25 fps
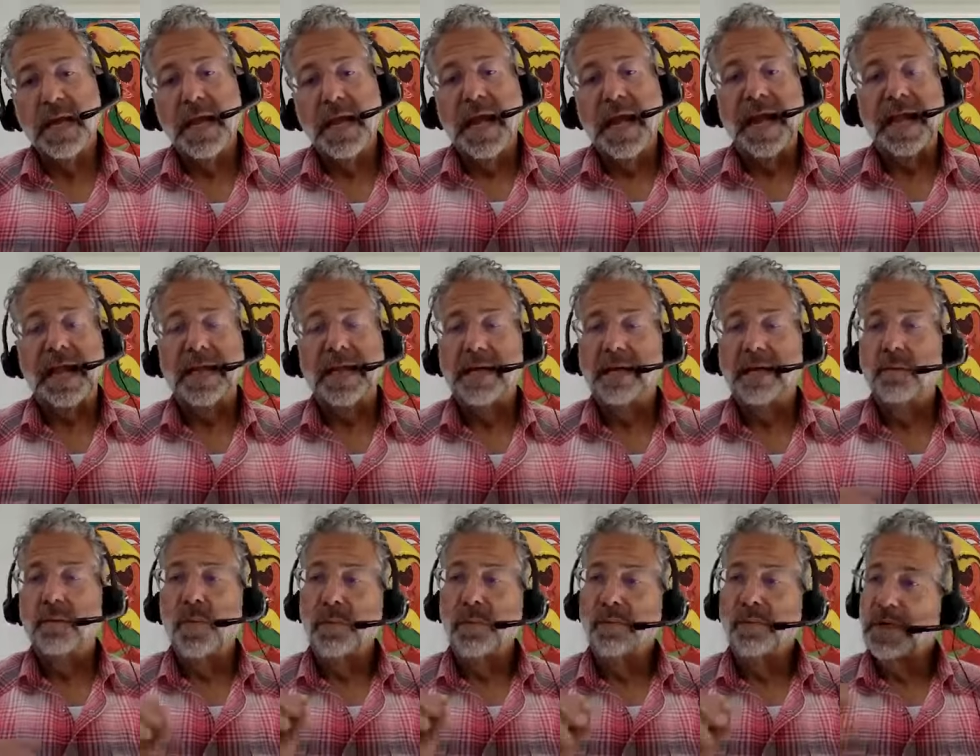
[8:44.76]
And
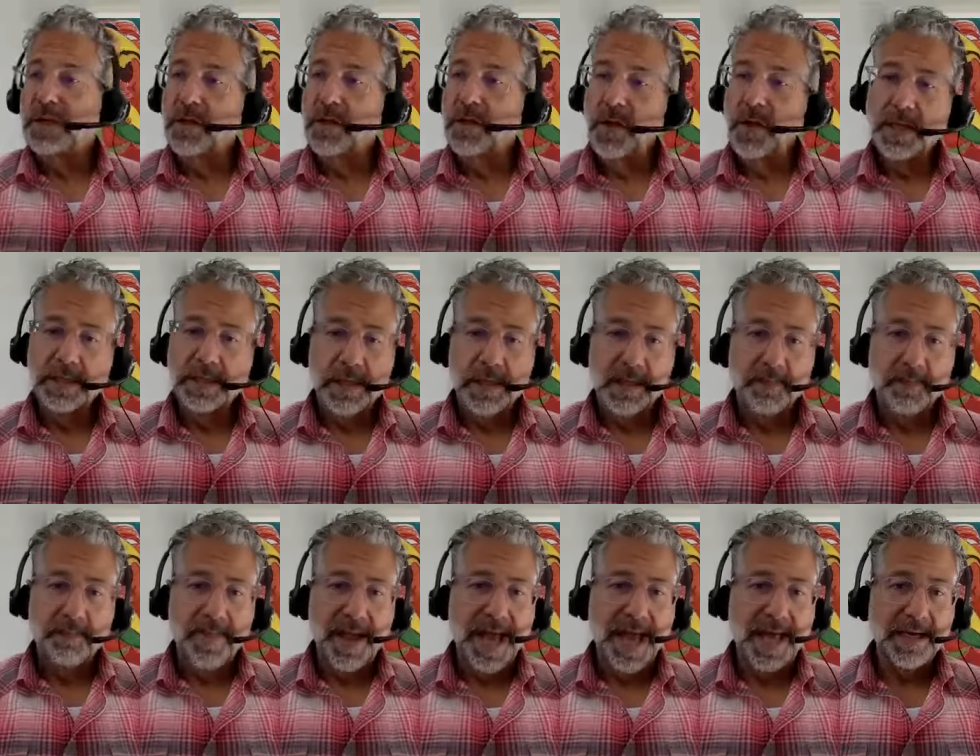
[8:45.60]
when we look at the
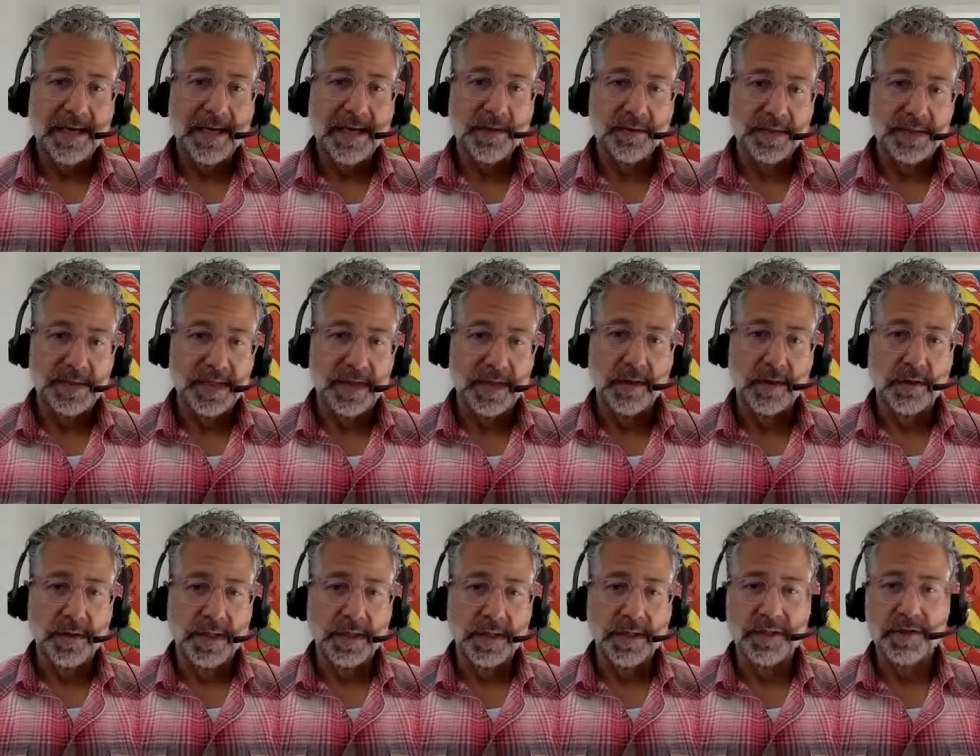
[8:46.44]
competitors in
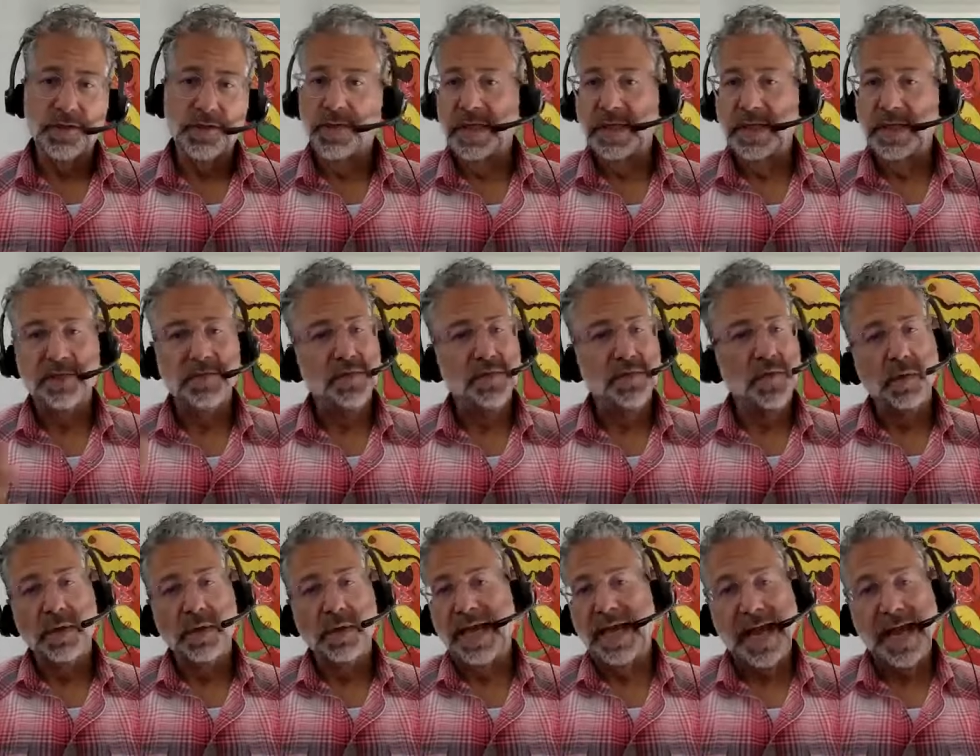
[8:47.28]
our industry, there's
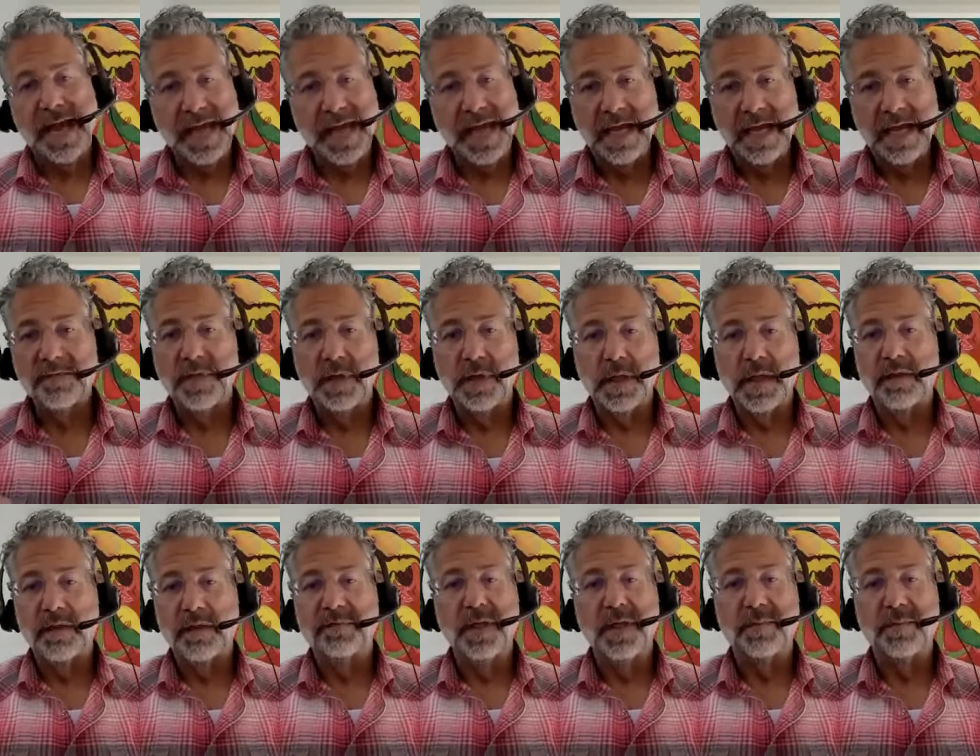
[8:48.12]
only a
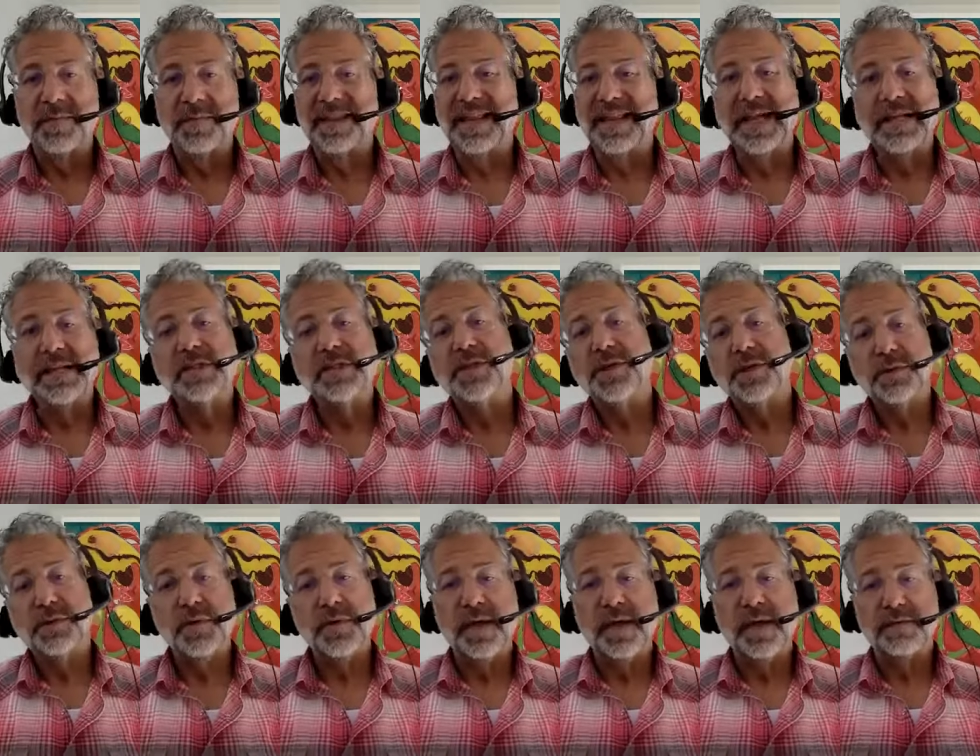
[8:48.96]
handful of them. They
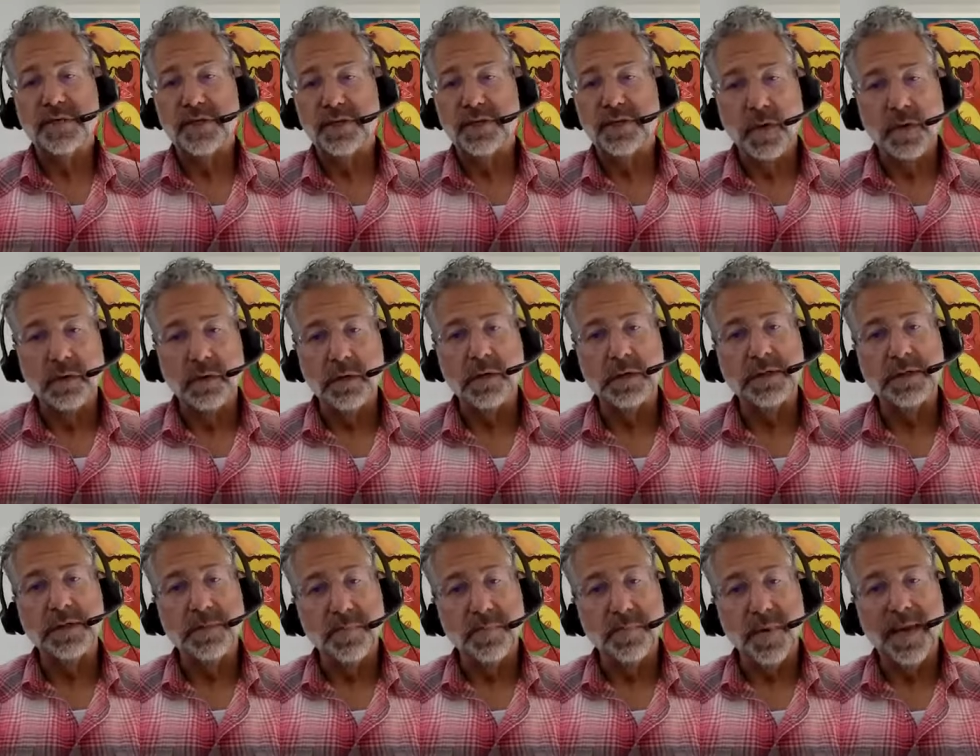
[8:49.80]
too have struggled
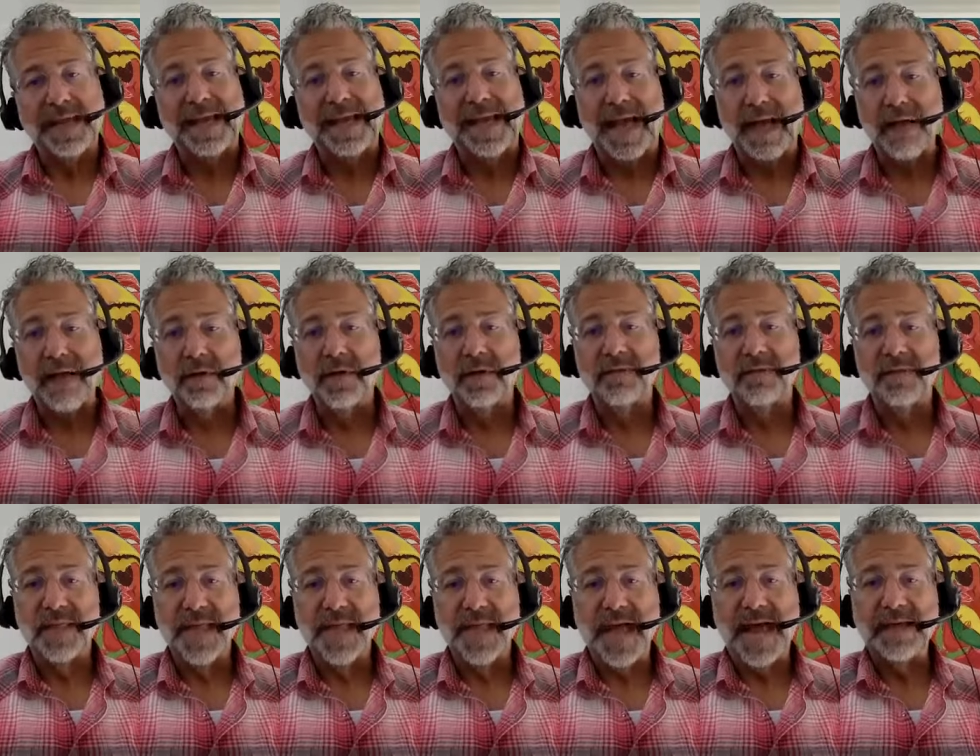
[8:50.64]
to break out of
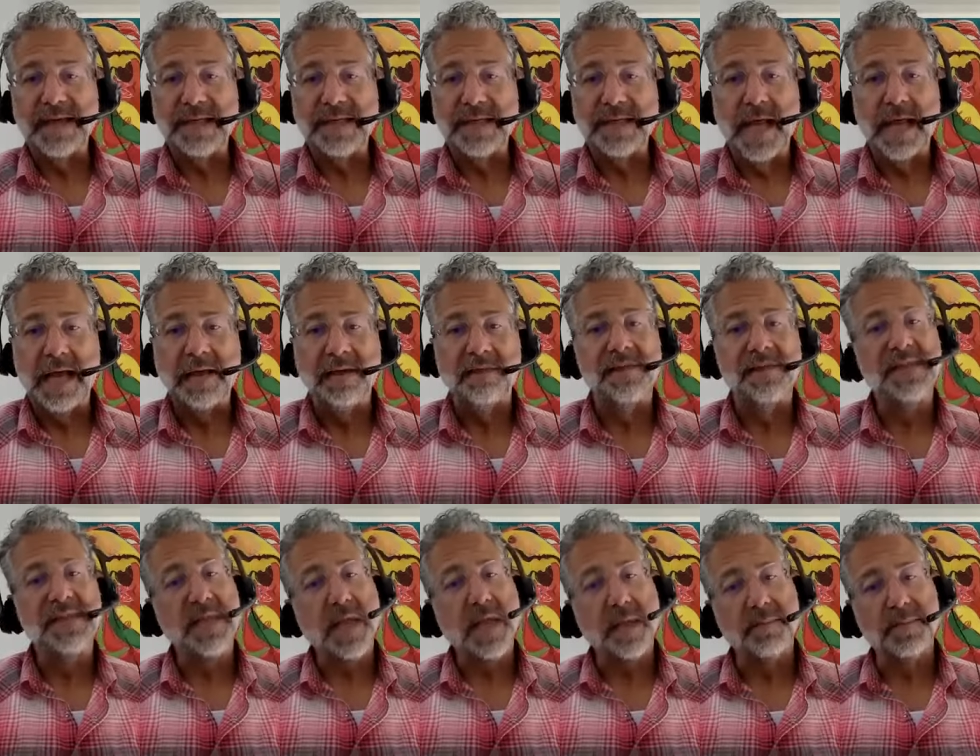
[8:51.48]
that kind of
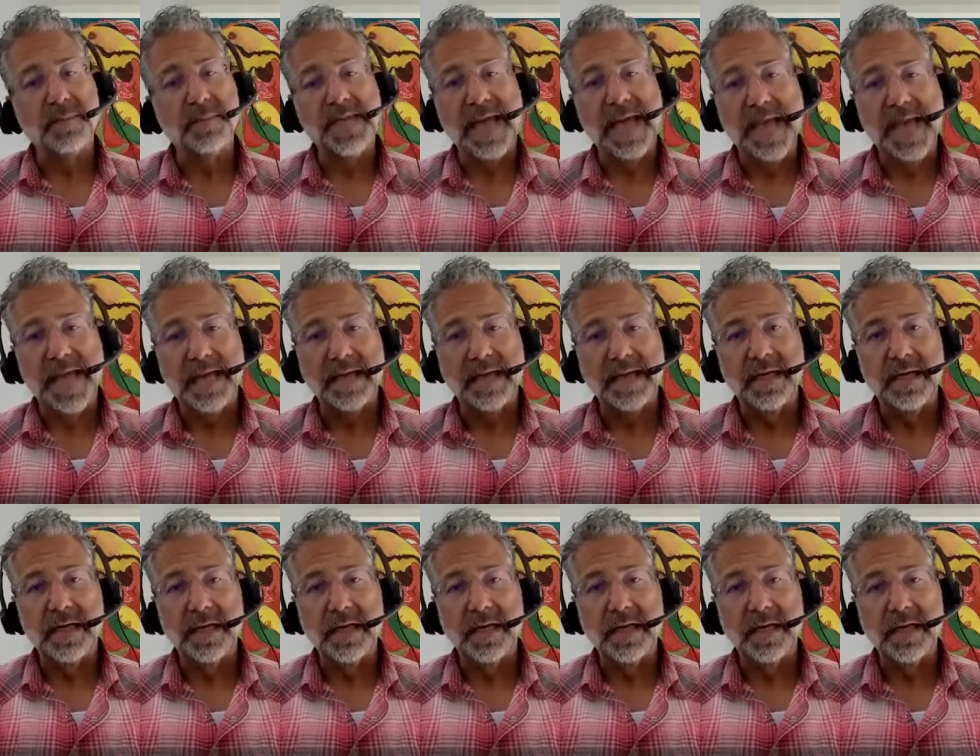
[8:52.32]
sub 10